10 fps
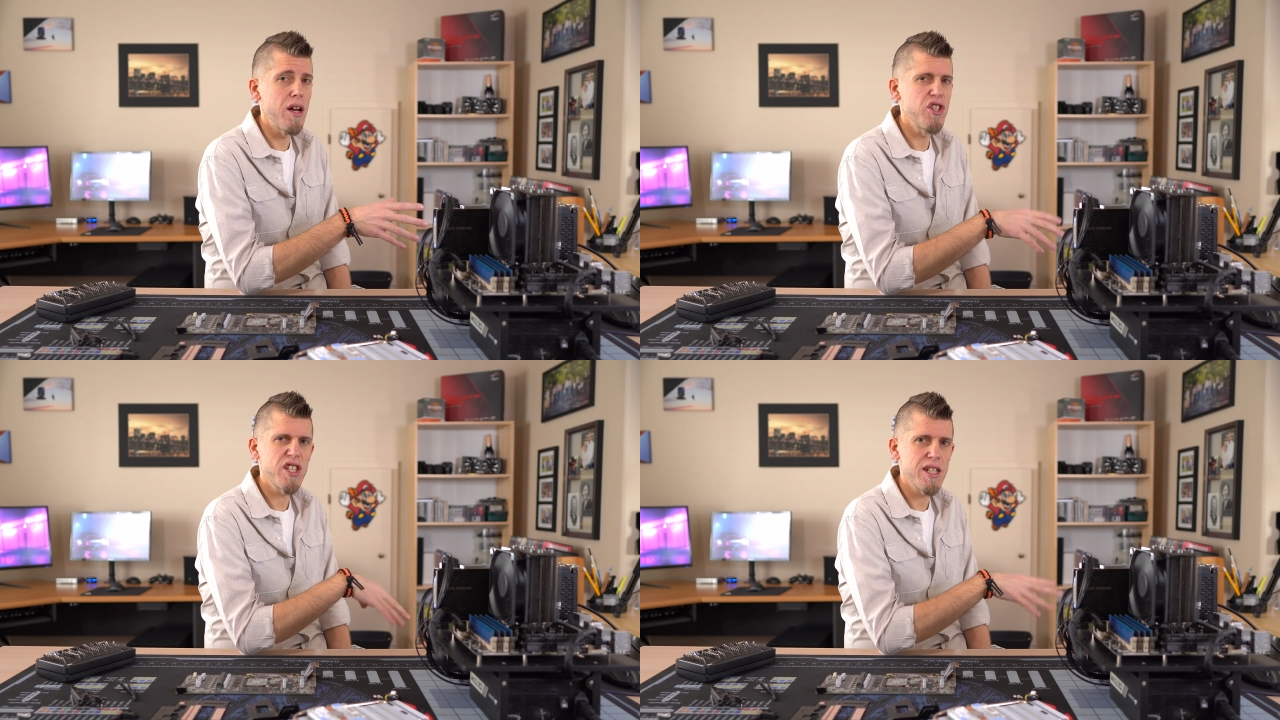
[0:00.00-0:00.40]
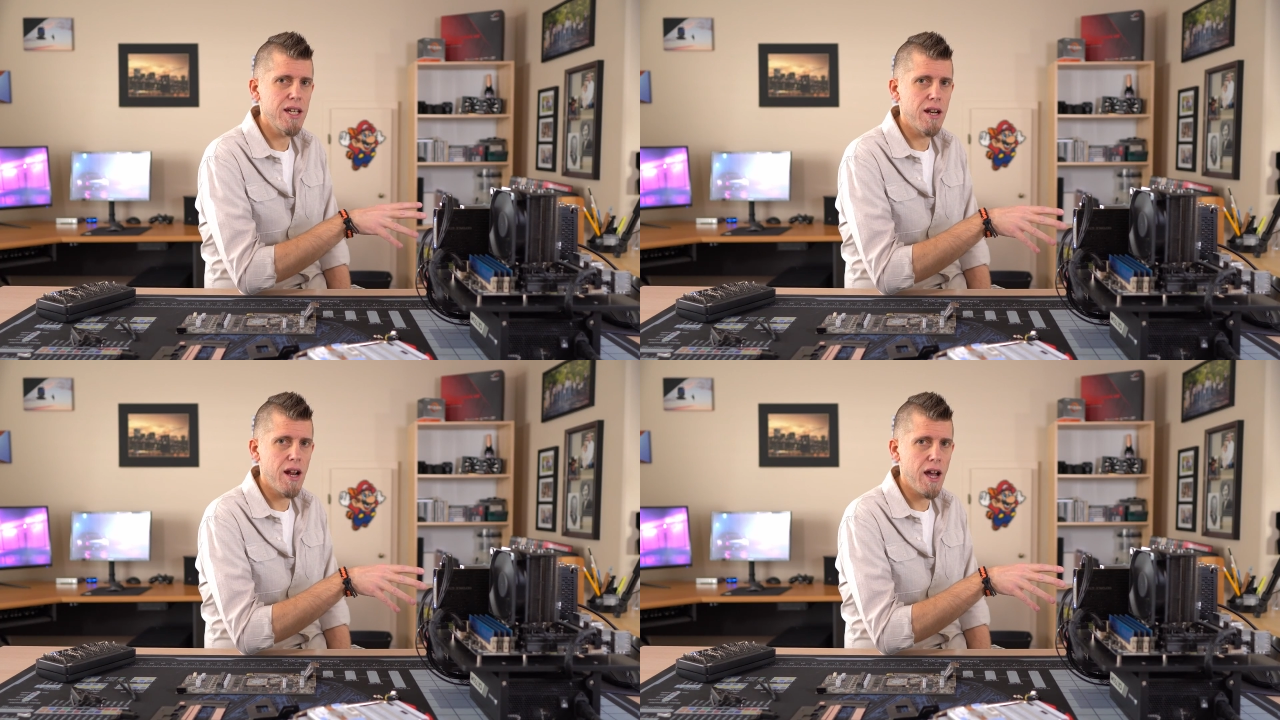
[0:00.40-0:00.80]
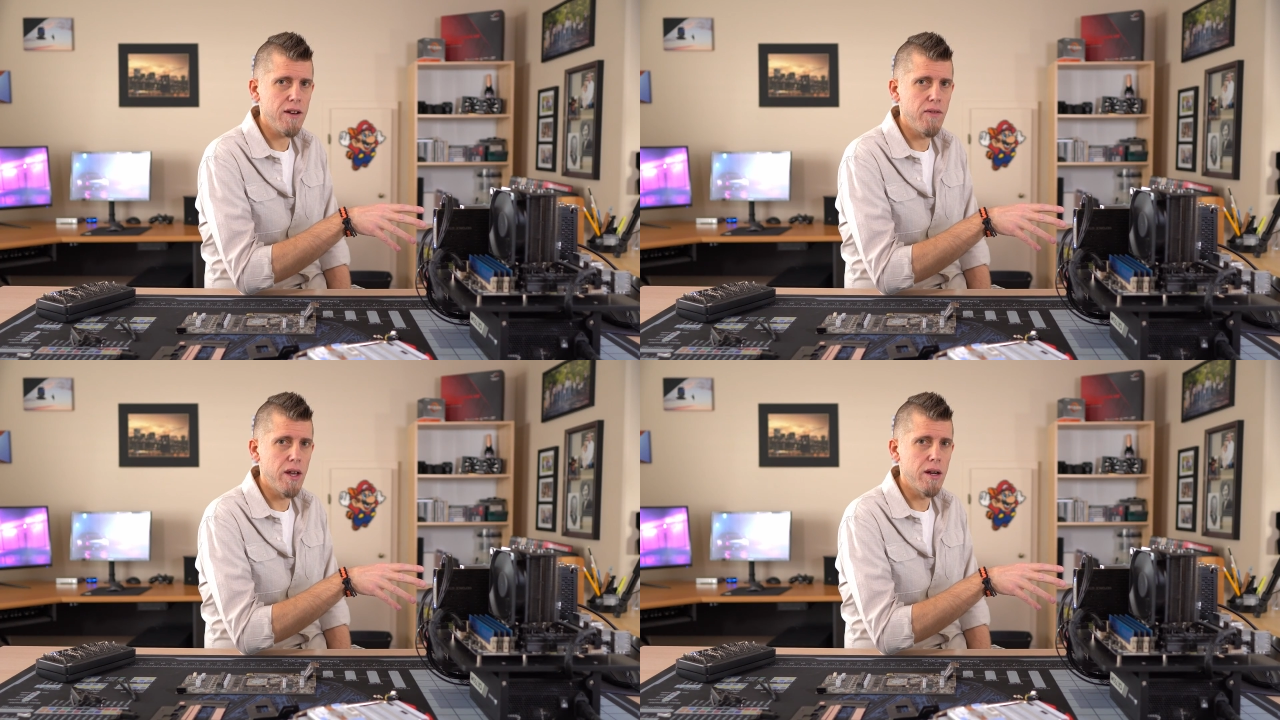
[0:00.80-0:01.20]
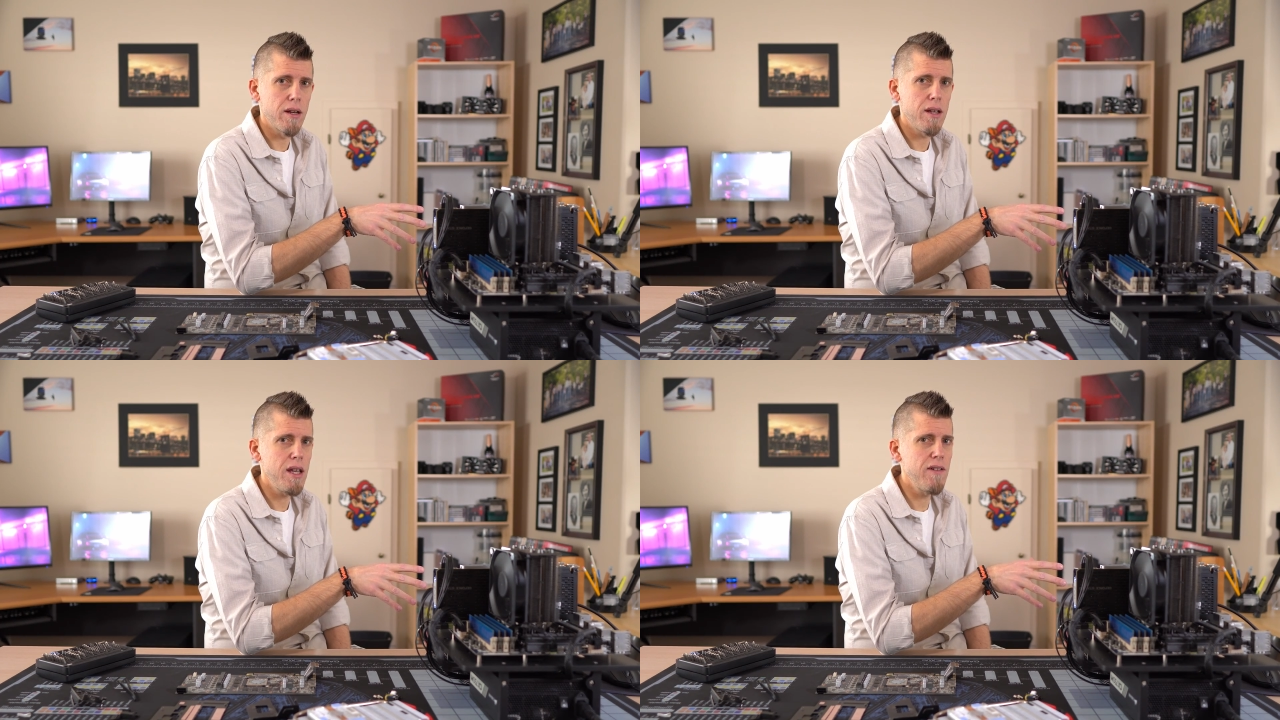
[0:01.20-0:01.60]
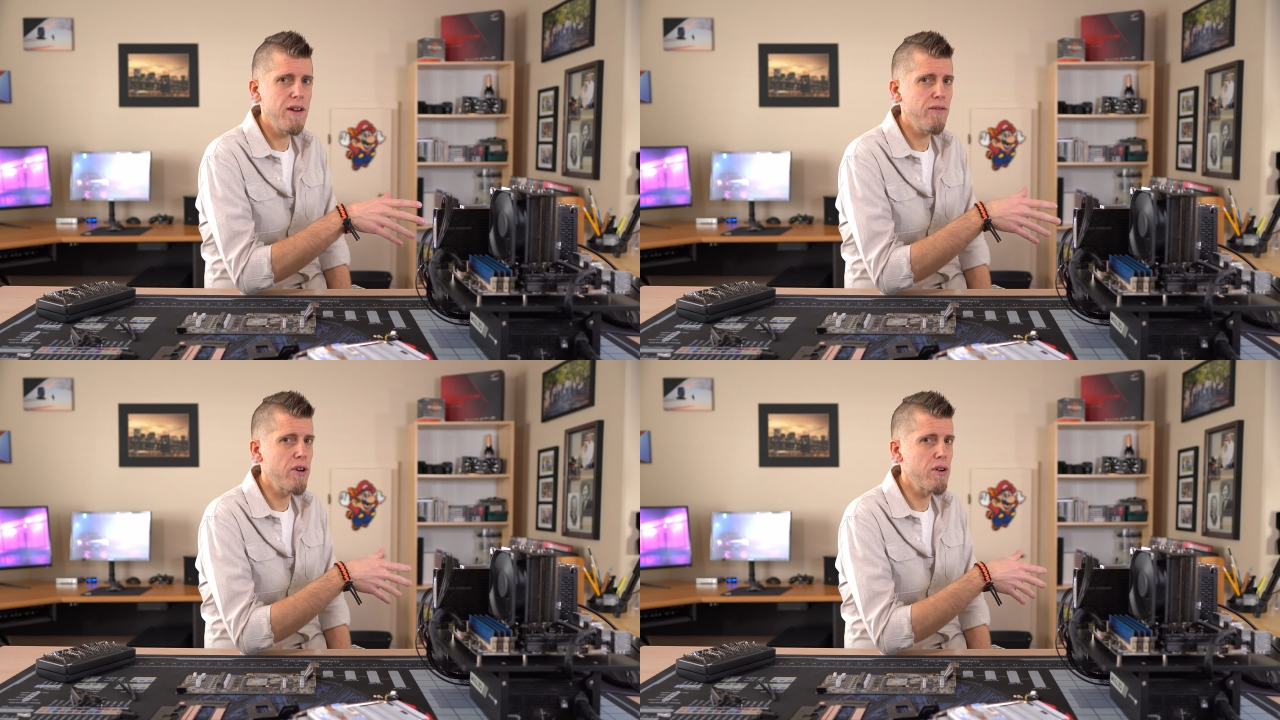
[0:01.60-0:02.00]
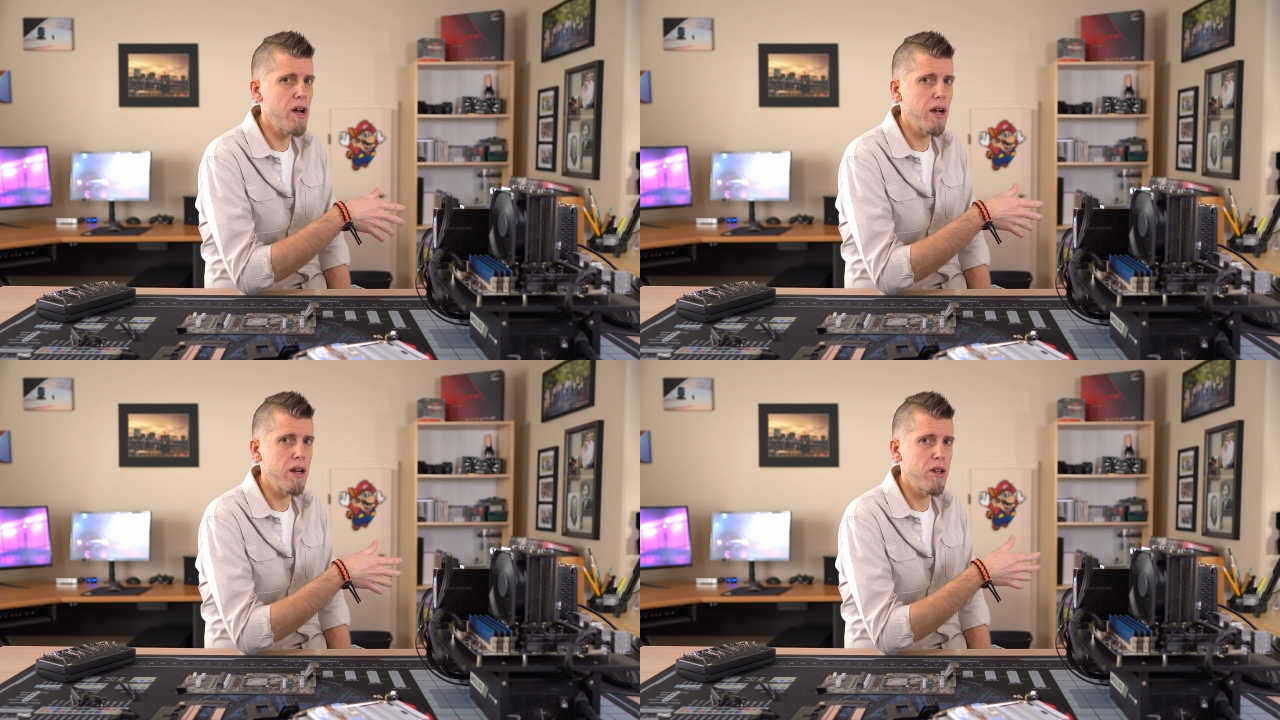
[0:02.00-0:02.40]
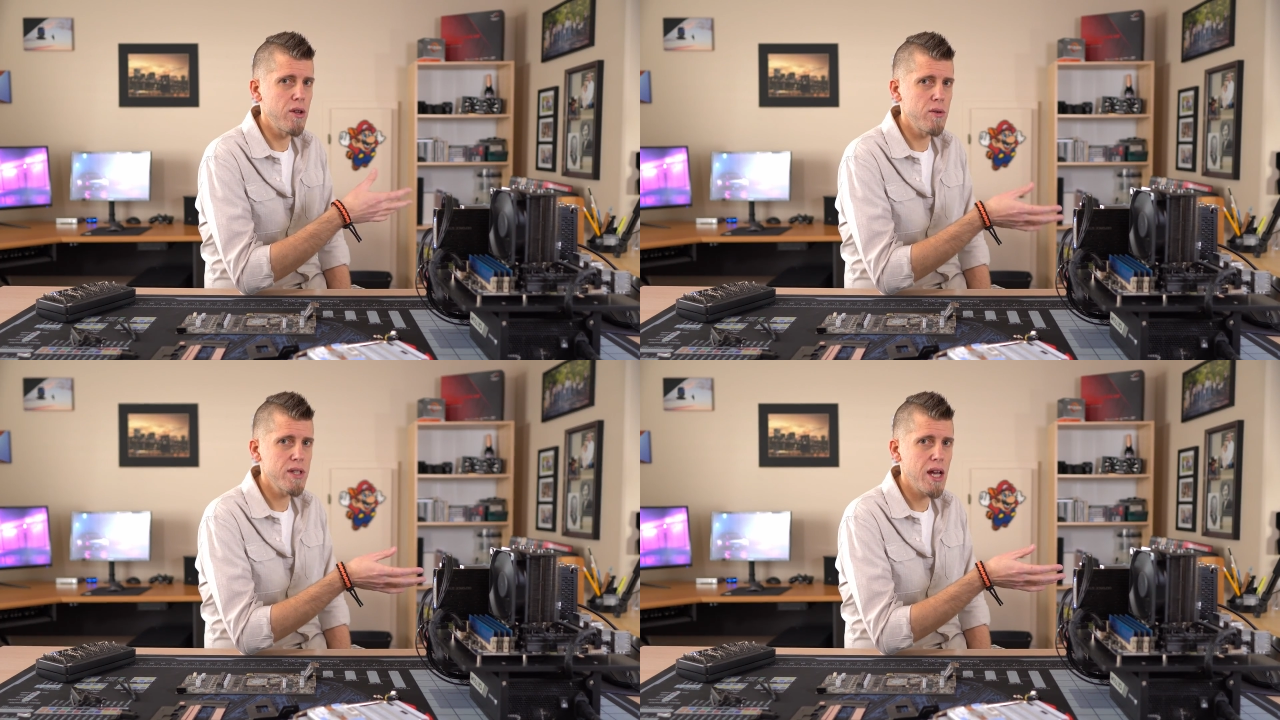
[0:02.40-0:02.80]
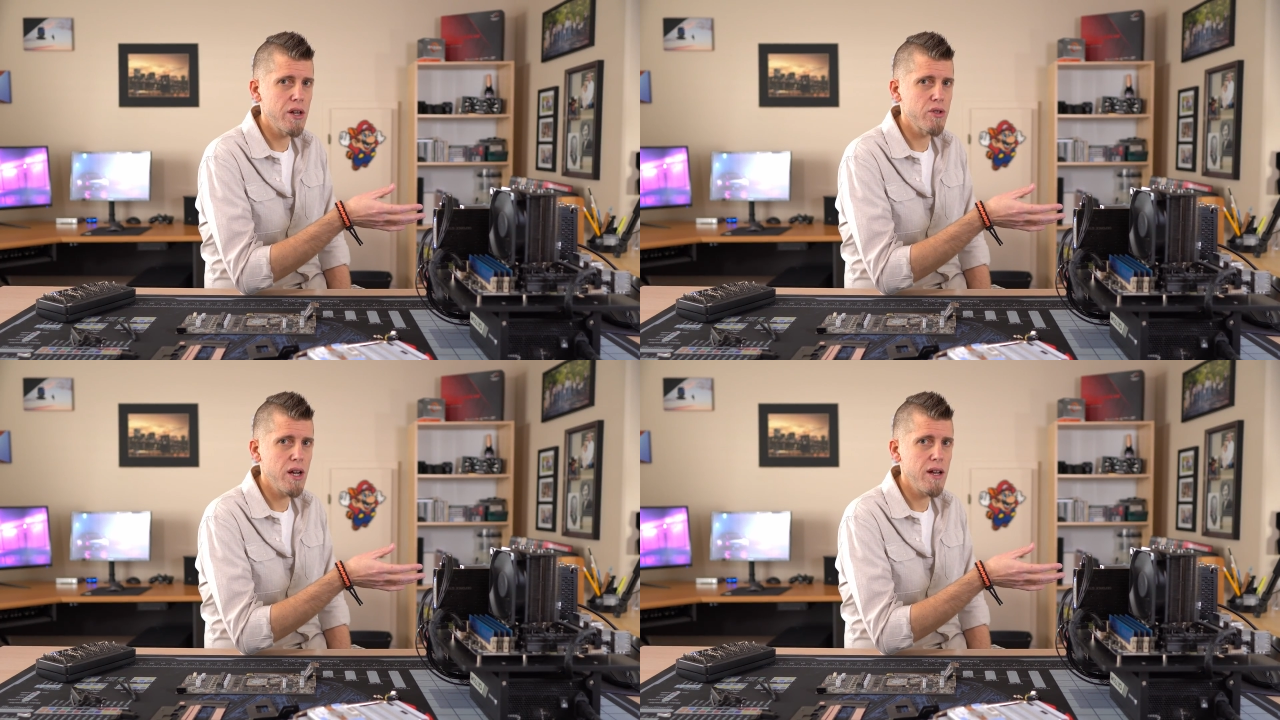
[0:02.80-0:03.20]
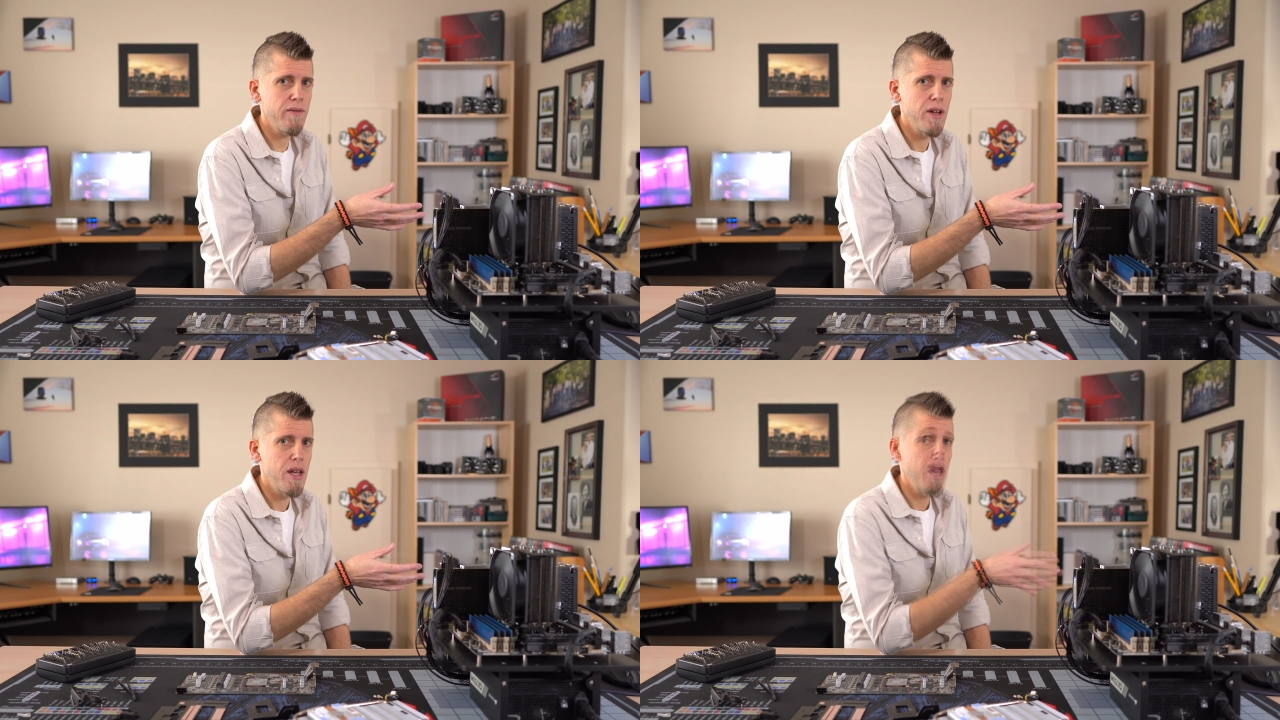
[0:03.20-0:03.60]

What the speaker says: just to get it activated, even if you're not going to use that drive,